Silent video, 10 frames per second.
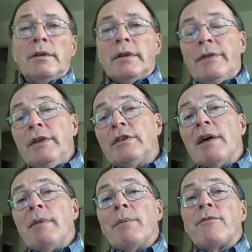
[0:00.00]
And these
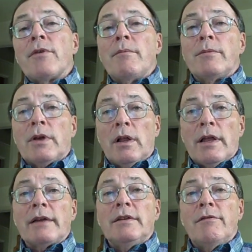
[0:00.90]
come up from
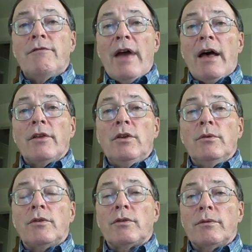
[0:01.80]
collective
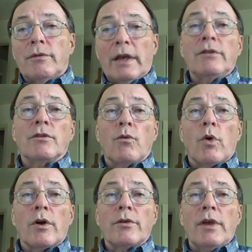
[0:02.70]
values, things of
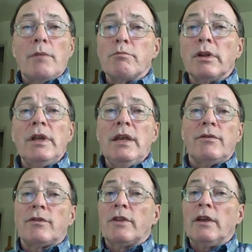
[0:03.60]
worth, and
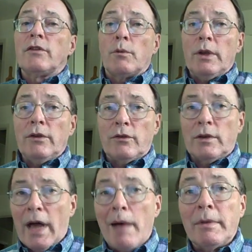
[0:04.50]
beliefs, things that we
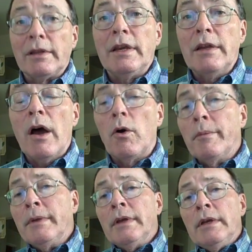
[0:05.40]
commonly know.
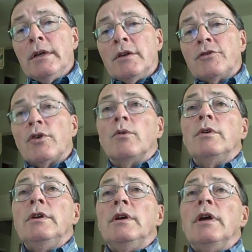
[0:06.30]
So
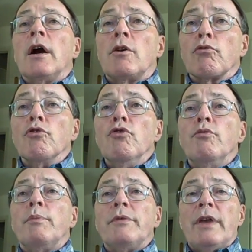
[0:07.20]
a
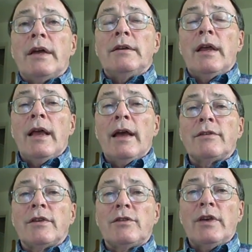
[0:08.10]
group then
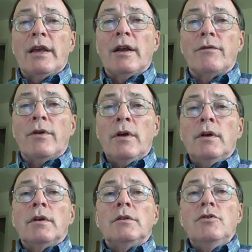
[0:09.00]
has a set of
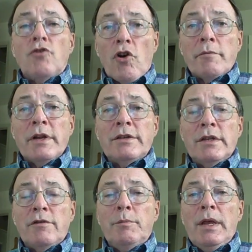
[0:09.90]

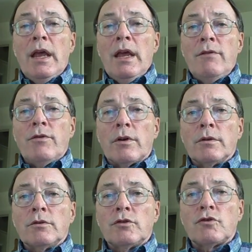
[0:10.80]
normative behavior,
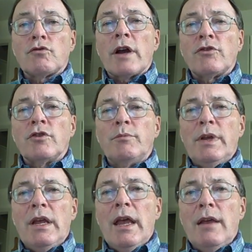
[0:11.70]
structured
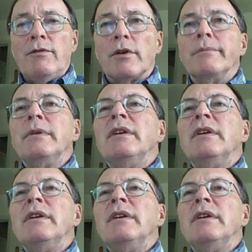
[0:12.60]
behavior.